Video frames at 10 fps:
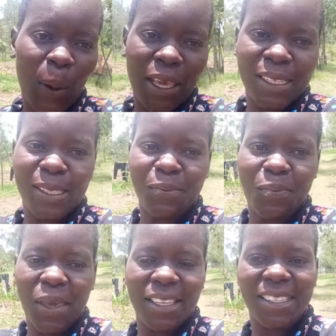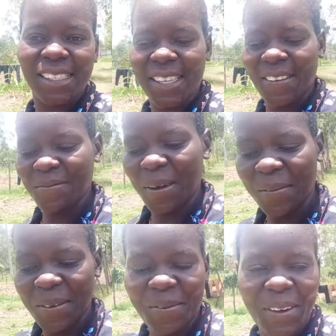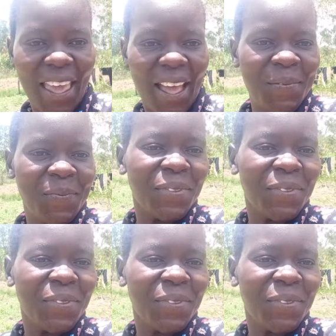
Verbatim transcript: expensive my people yeah